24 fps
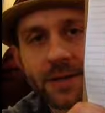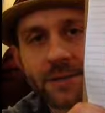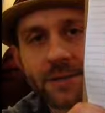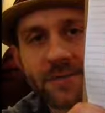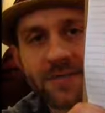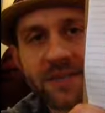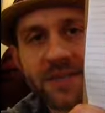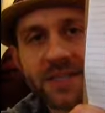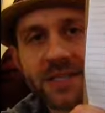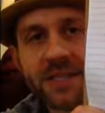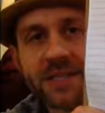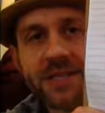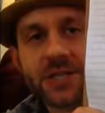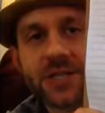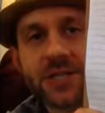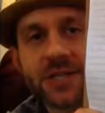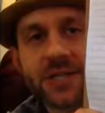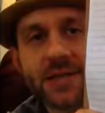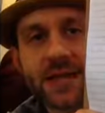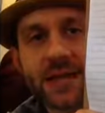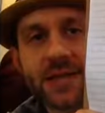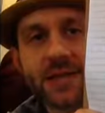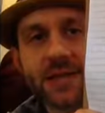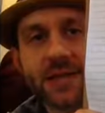
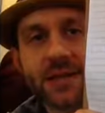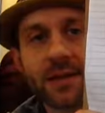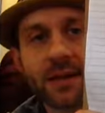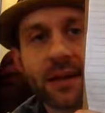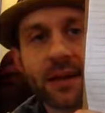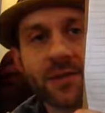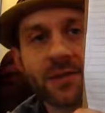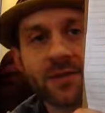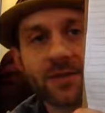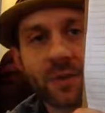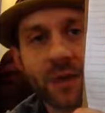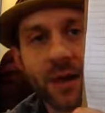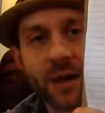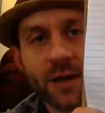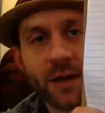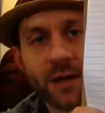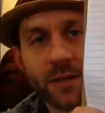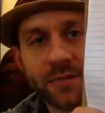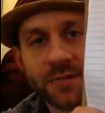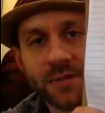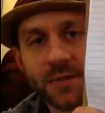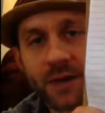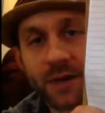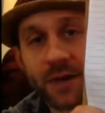fictitious essay that I was writing, it
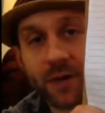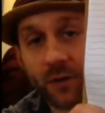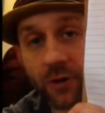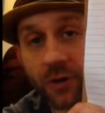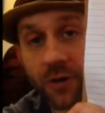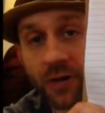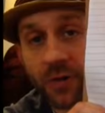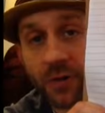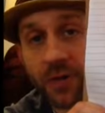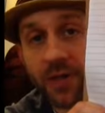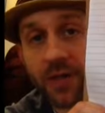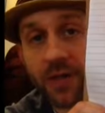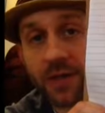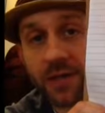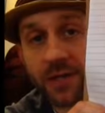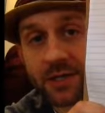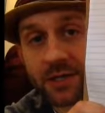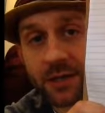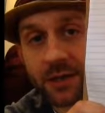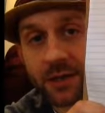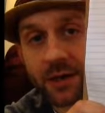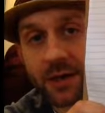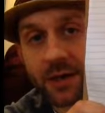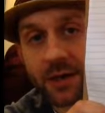was about learning to play the
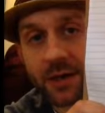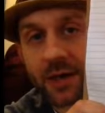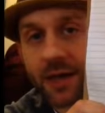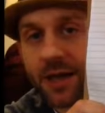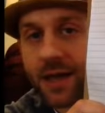guitar.